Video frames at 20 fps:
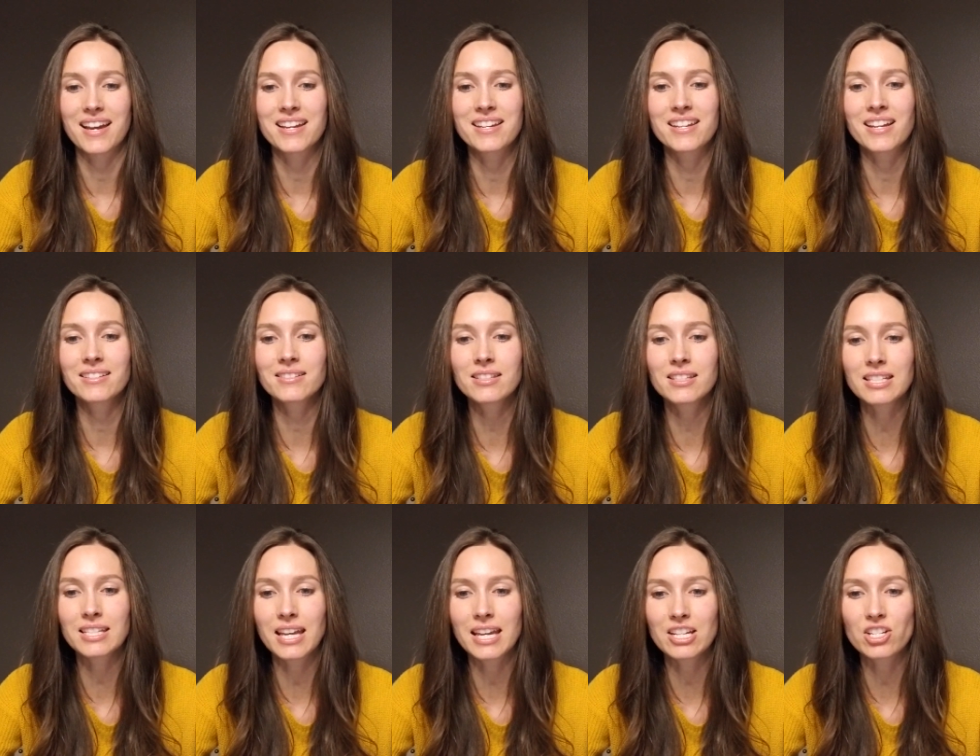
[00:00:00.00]

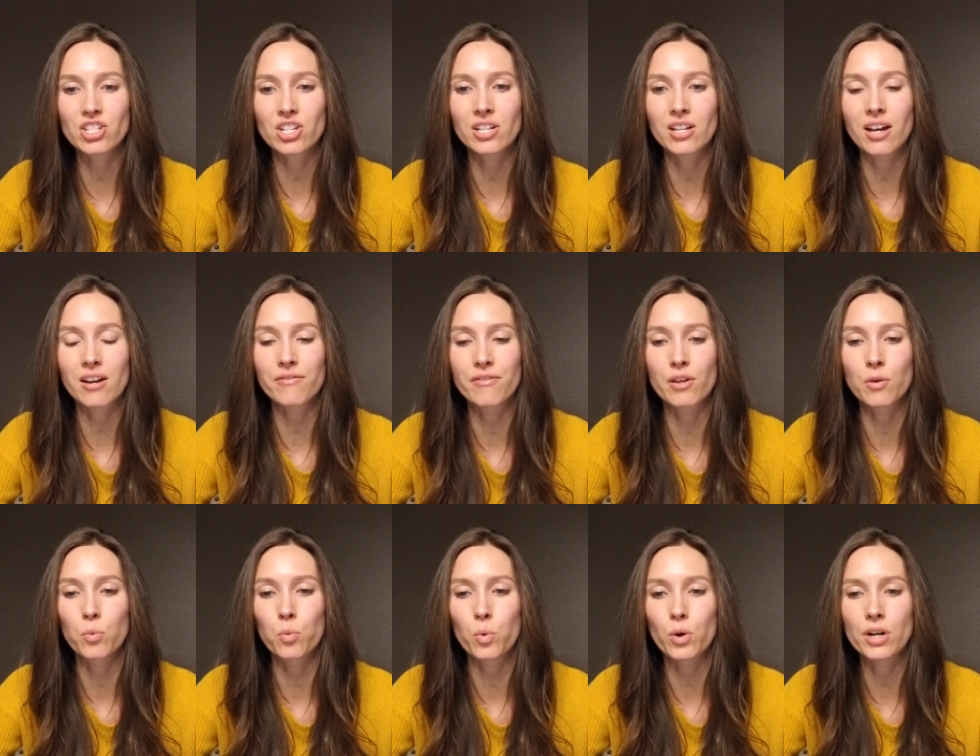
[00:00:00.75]
enunciation of
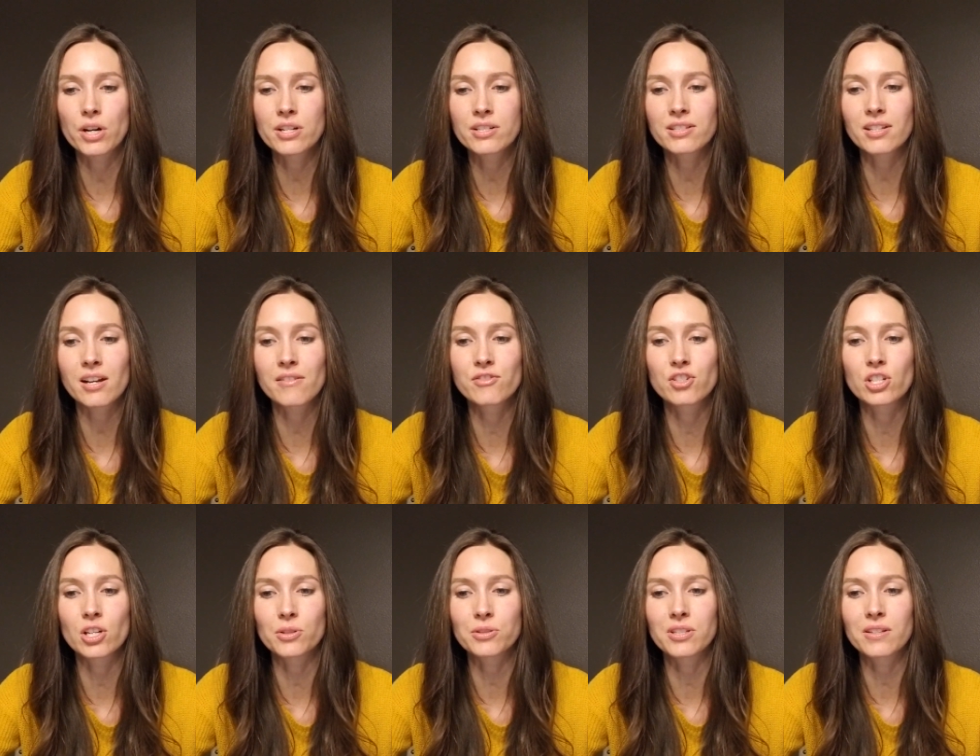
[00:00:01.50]
the words of
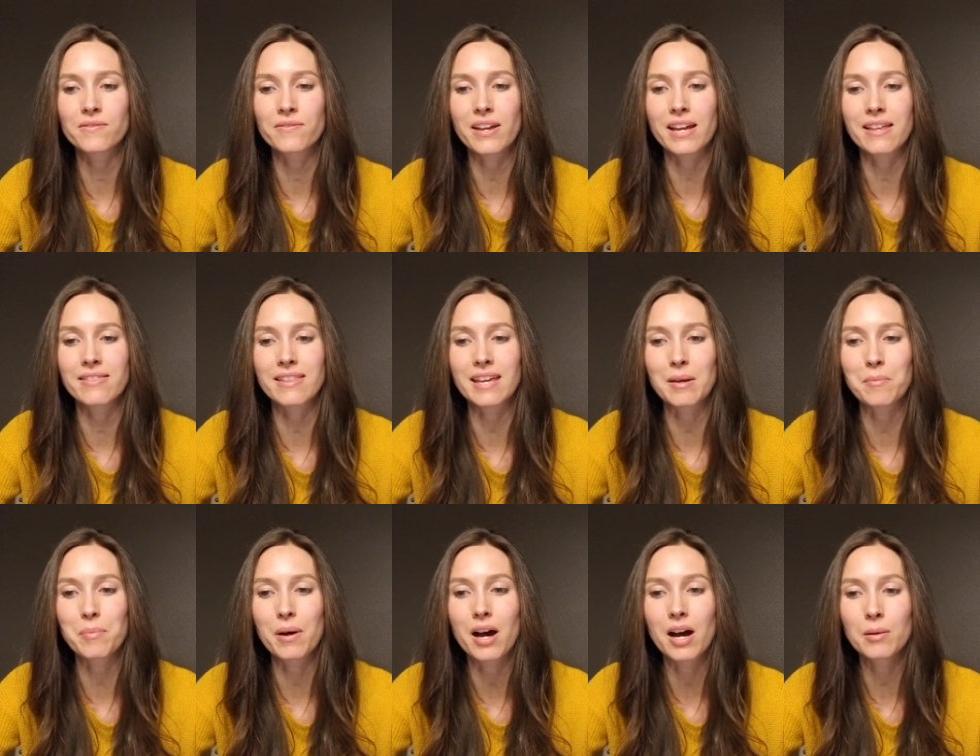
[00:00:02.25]
Joseph, and they
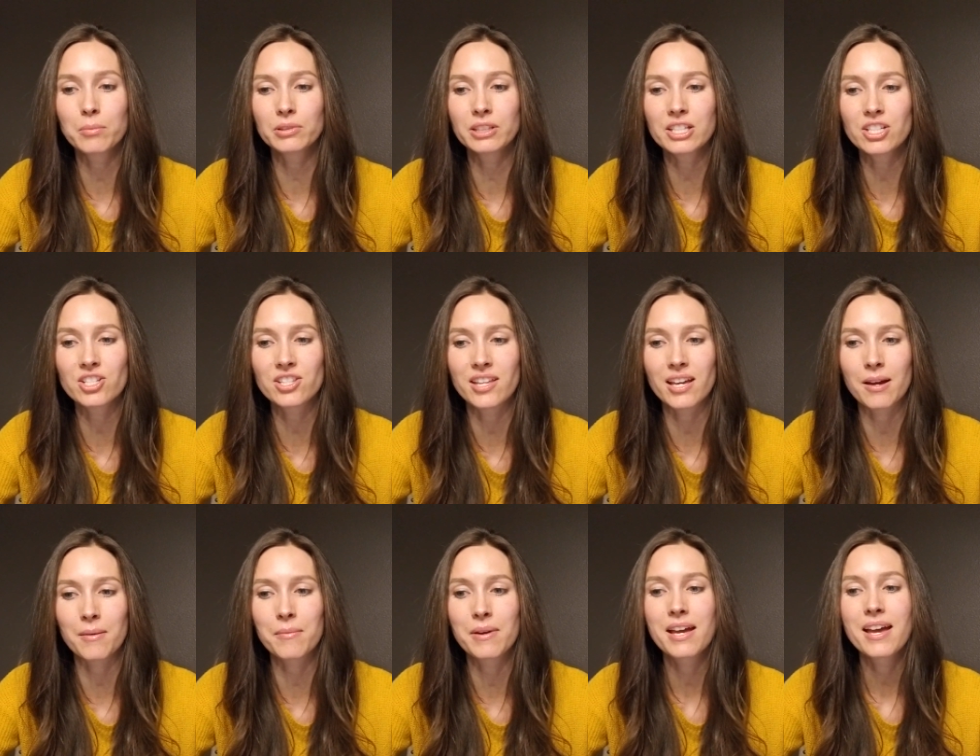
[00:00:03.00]
published
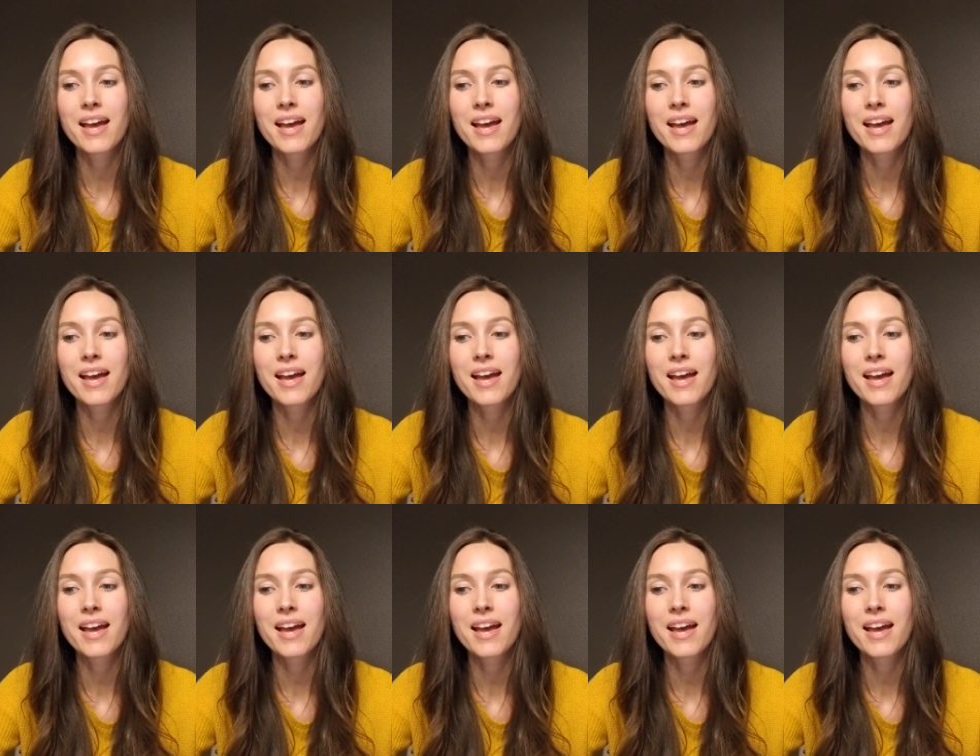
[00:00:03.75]
them